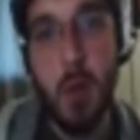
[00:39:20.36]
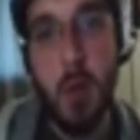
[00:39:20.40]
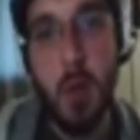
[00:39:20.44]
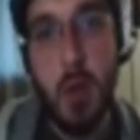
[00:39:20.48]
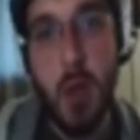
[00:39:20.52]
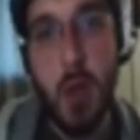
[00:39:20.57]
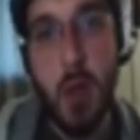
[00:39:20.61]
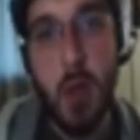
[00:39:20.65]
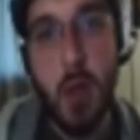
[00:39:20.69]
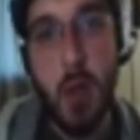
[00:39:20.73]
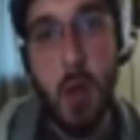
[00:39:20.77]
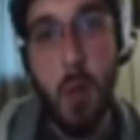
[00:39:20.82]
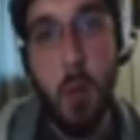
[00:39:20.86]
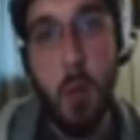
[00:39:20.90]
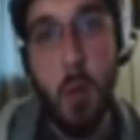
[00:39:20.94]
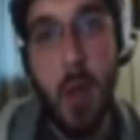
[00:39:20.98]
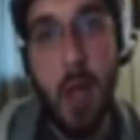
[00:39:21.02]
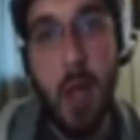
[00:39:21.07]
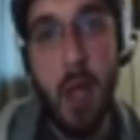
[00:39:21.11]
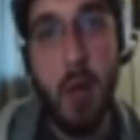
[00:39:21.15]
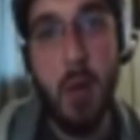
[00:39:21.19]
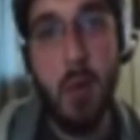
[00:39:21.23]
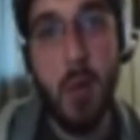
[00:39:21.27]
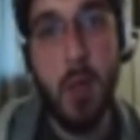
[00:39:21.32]
Well, we're
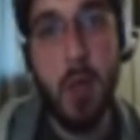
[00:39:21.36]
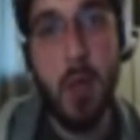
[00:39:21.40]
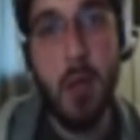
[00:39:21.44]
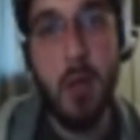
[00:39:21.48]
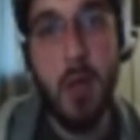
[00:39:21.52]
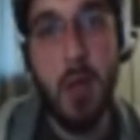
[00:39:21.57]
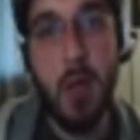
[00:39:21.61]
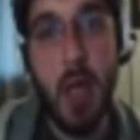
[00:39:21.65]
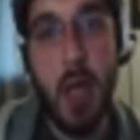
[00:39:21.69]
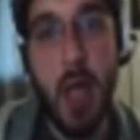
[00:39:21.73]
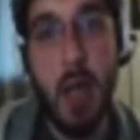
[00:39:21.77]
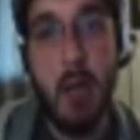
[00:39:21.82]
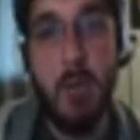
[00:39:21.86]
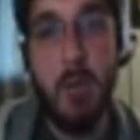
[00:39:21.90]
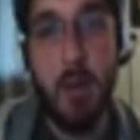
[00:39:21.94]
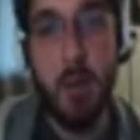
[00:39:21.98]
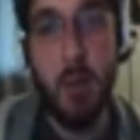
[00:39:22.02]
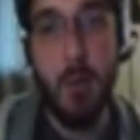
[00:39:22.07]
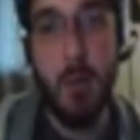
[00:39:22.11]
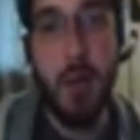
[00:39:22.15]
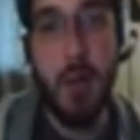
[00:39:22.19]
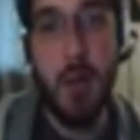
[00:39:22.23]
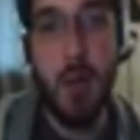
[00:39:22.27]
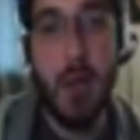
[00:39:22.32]
gonna have to run
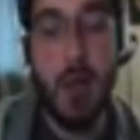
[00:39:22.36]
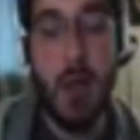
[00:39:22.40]
down to the